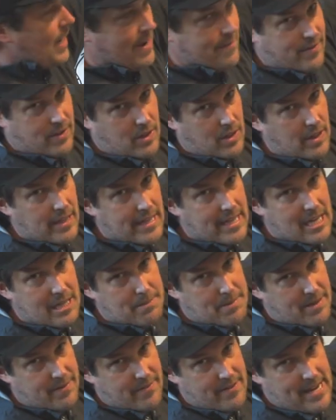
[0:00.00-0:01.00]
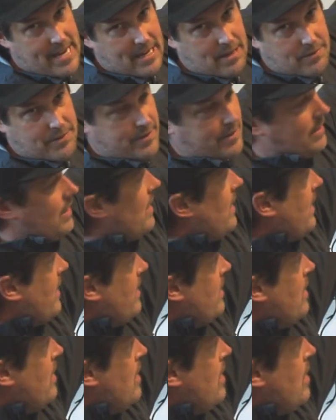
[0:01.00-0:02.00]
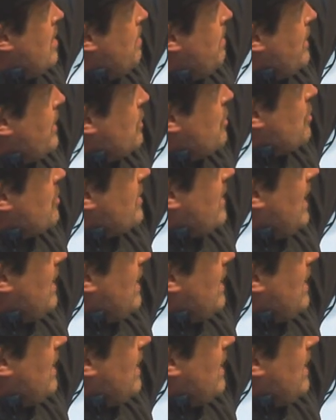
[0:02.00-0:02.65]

have a little bit of an angle to the line, but you just